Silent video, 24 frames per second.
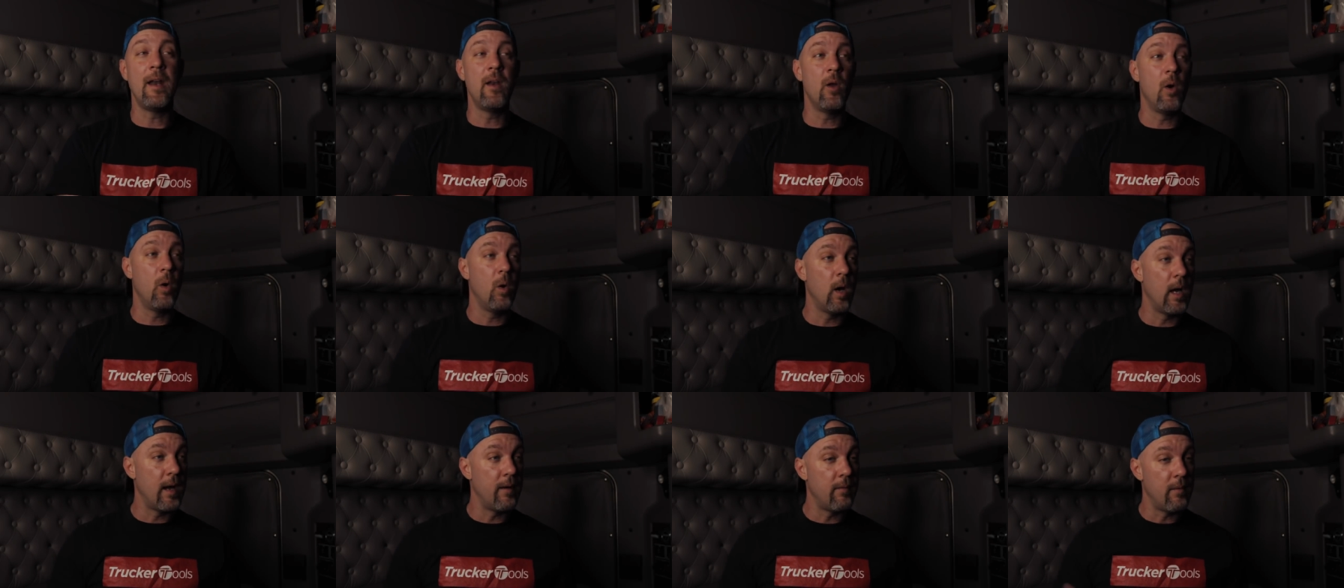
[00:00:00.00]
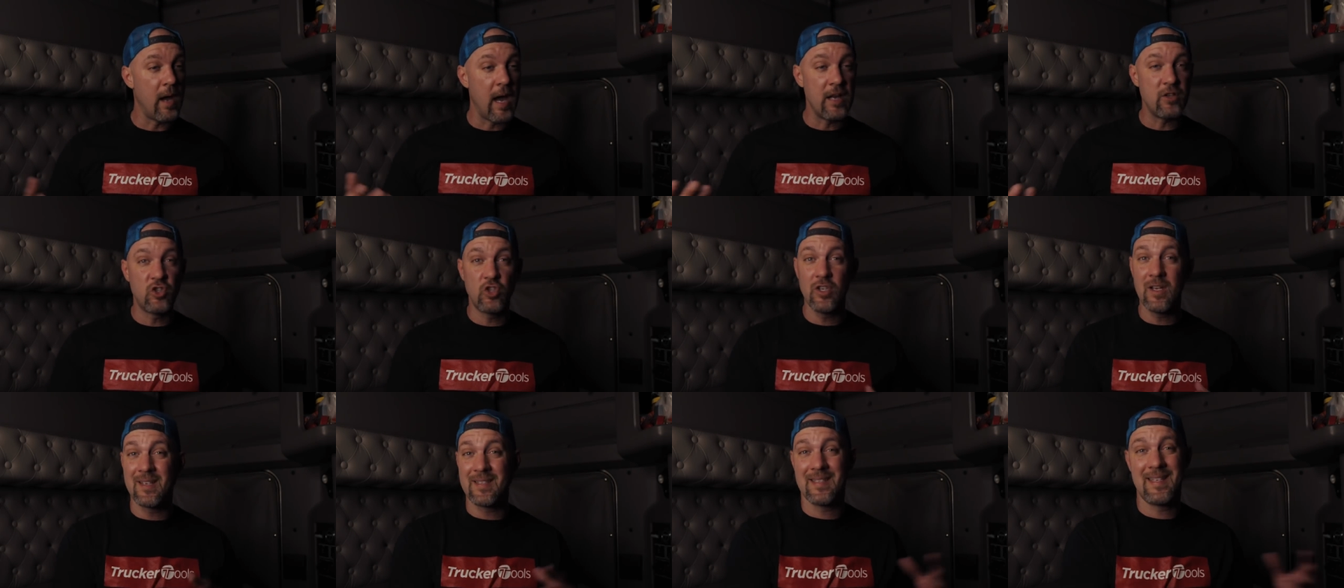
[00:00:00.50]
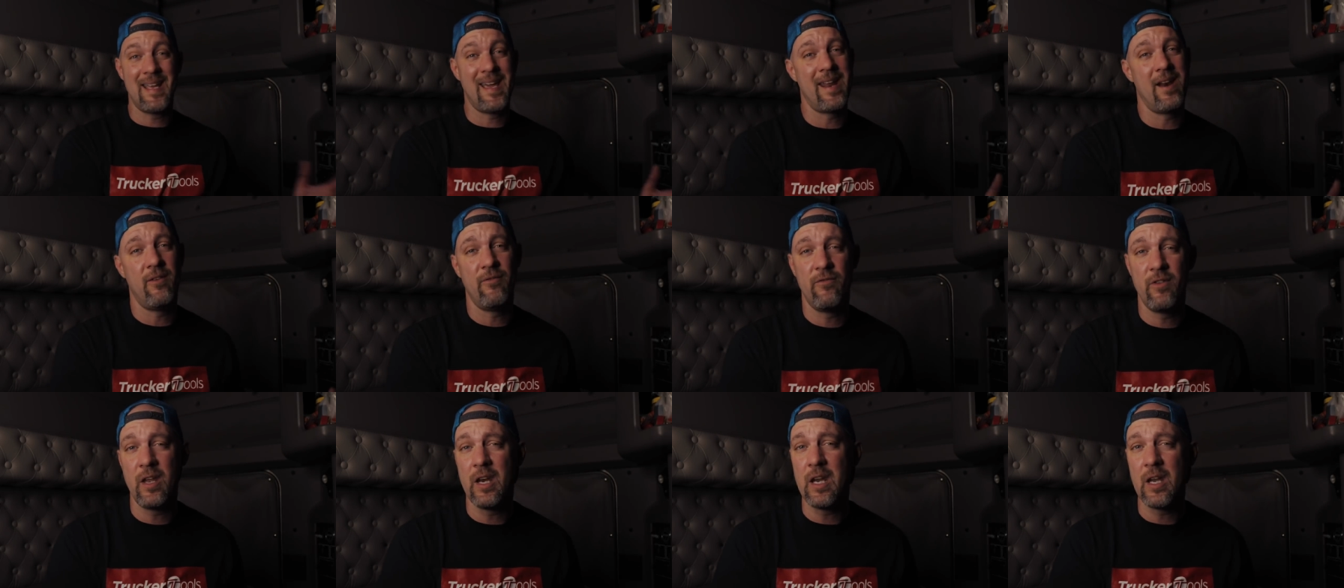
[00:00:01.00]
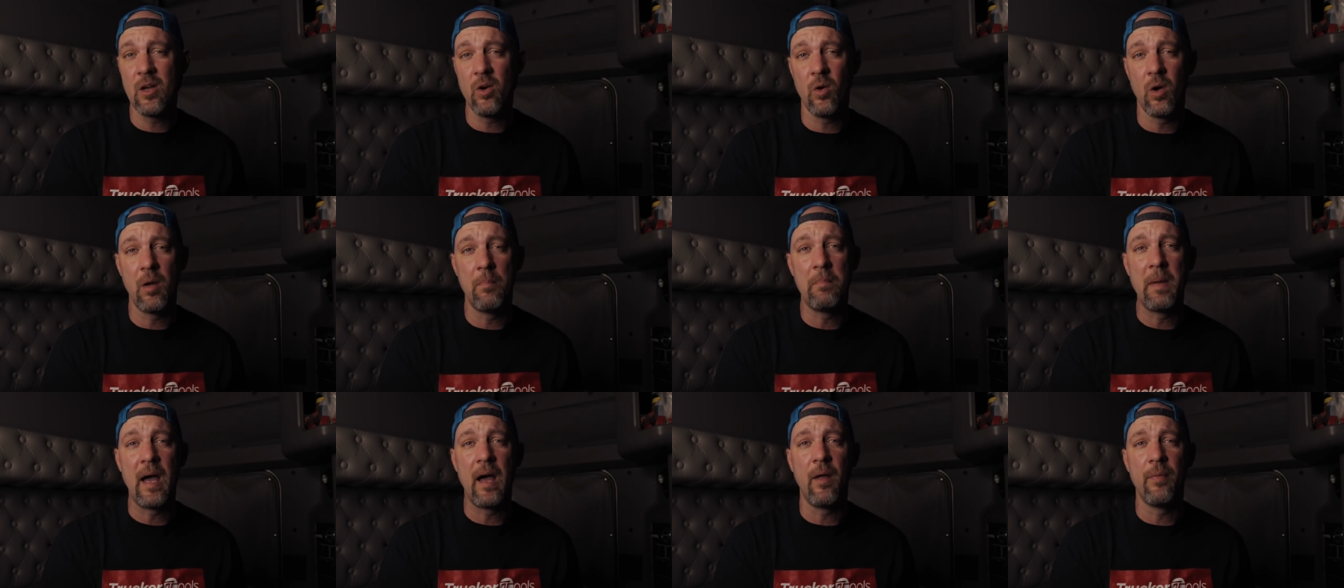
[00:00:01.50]
I know I, I just had a
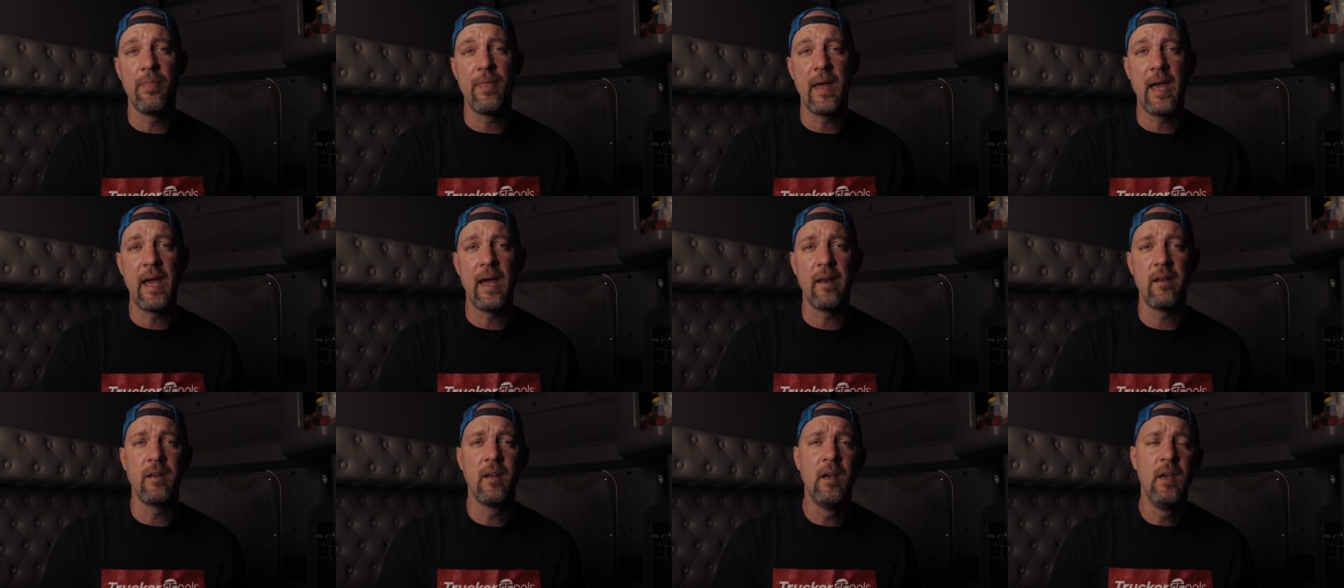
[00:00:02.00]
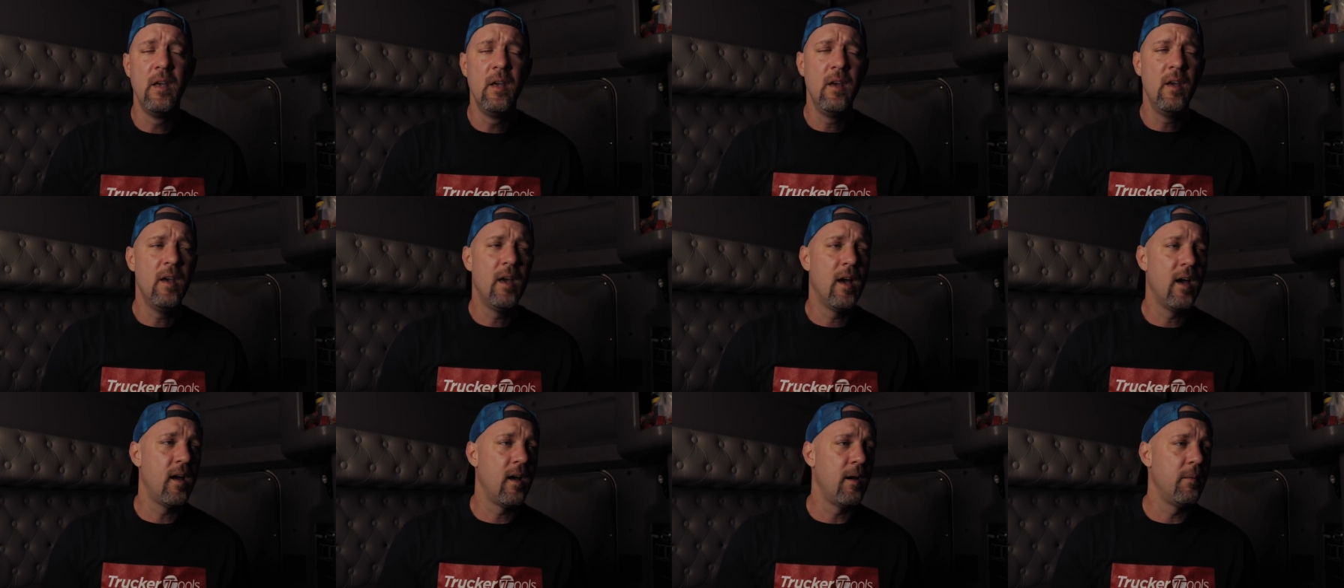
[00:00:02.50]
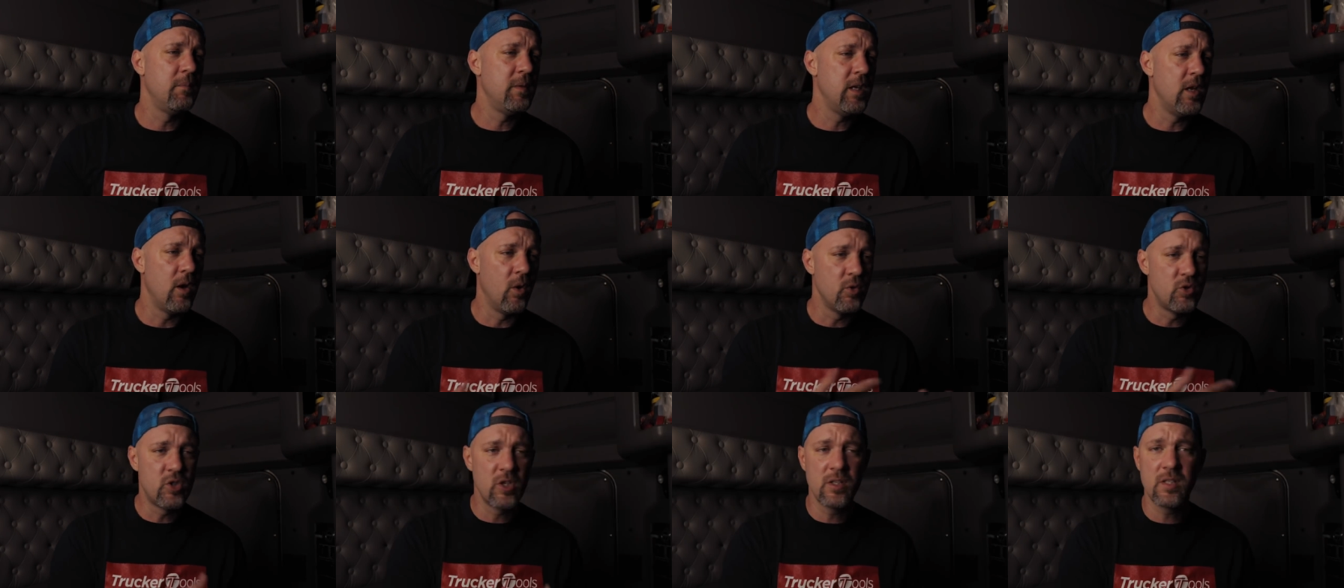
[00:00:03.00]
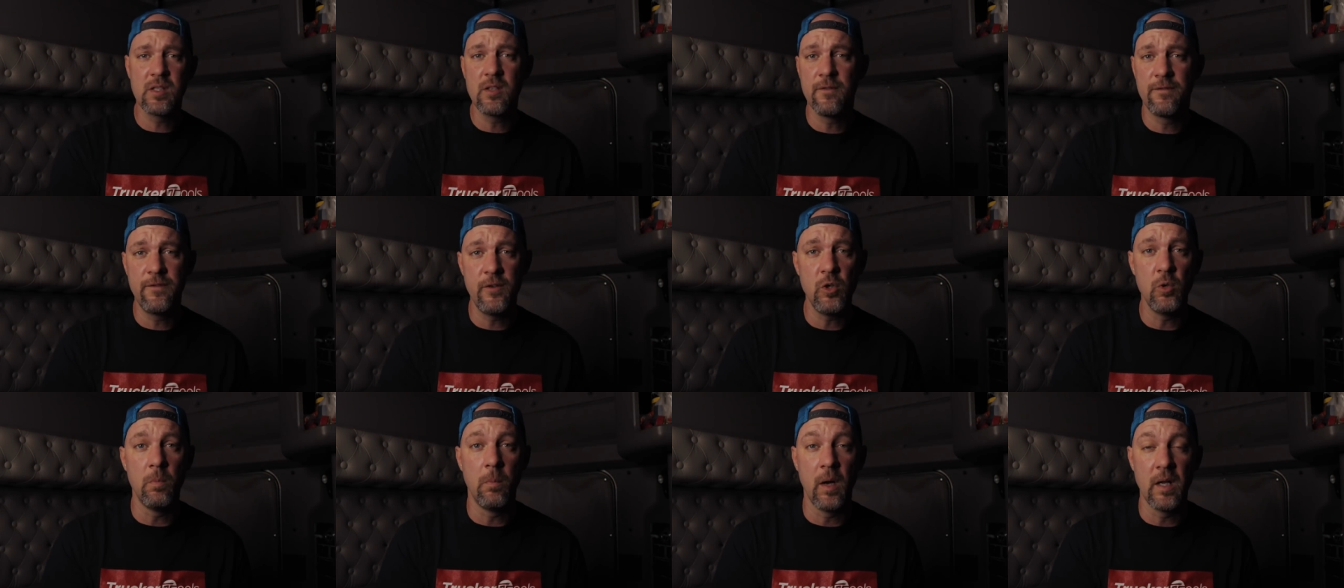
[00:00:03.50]
video about that, um, you know, just
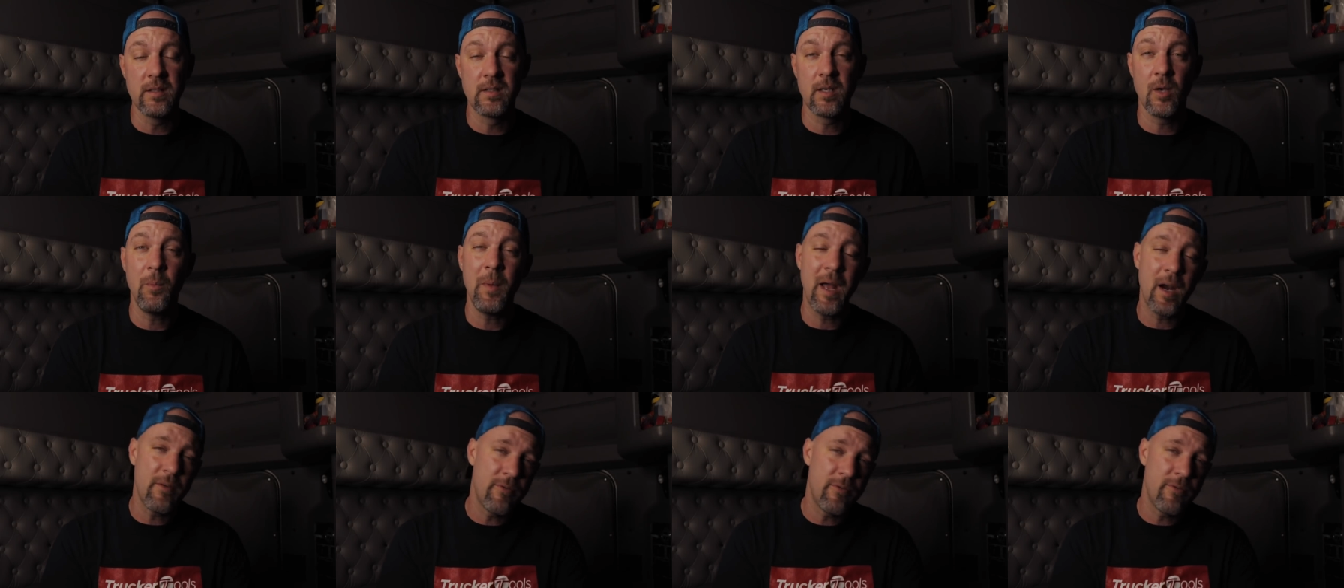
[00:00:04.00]
a few months ago.